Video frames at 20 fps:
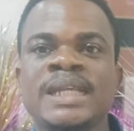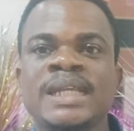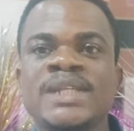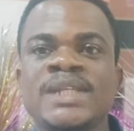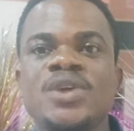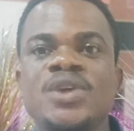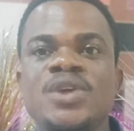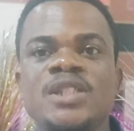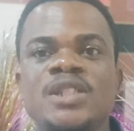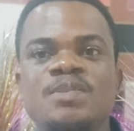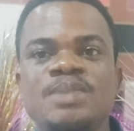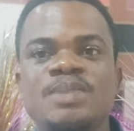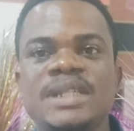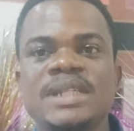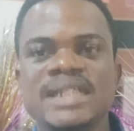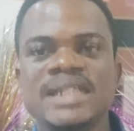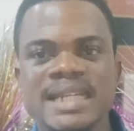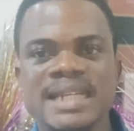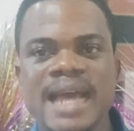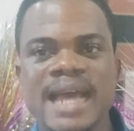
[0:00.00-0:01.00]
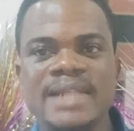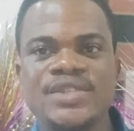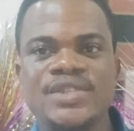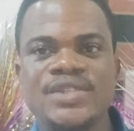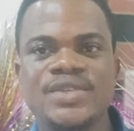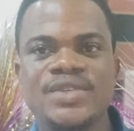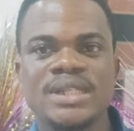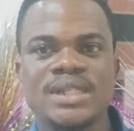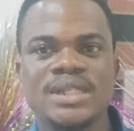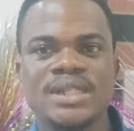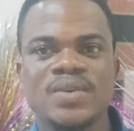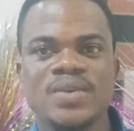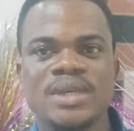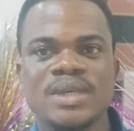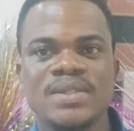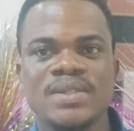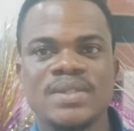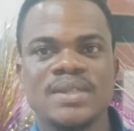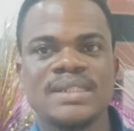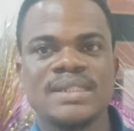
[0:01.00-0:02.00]
your speed in answering these
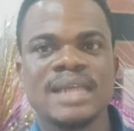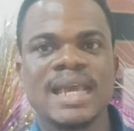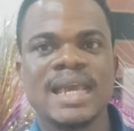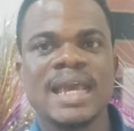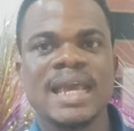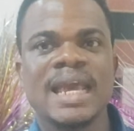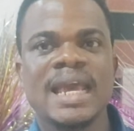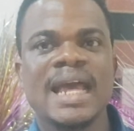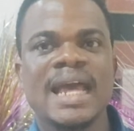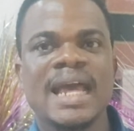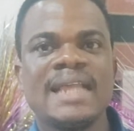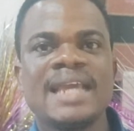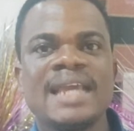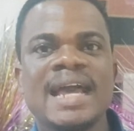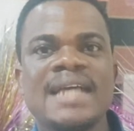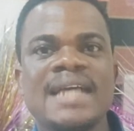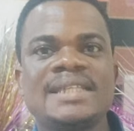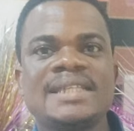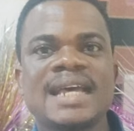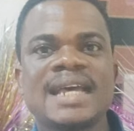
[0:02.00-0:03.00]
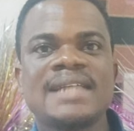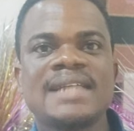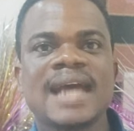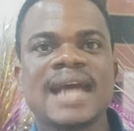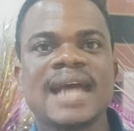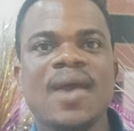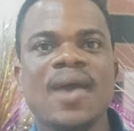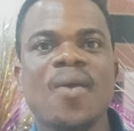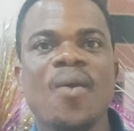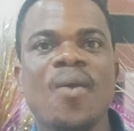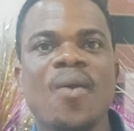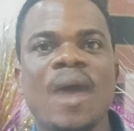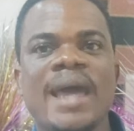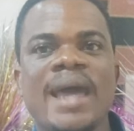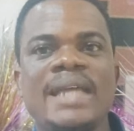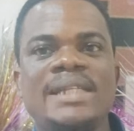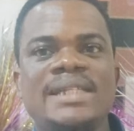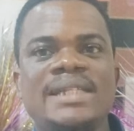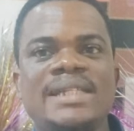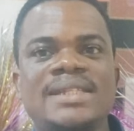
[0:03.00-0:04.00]
questions, and the answers are quite